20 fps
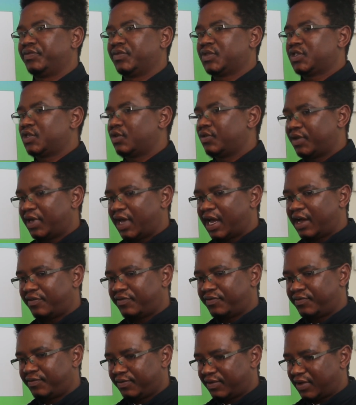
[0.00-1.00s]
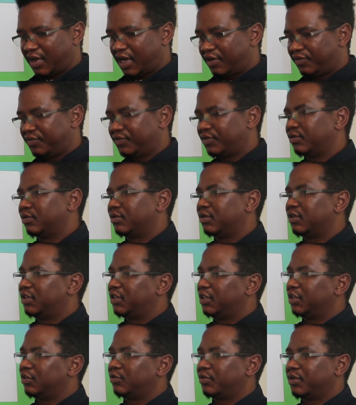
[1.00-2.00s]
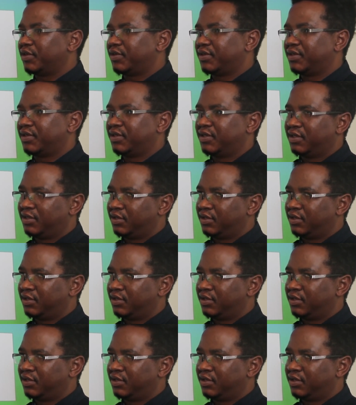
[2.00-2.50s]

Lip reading: So they have to deal with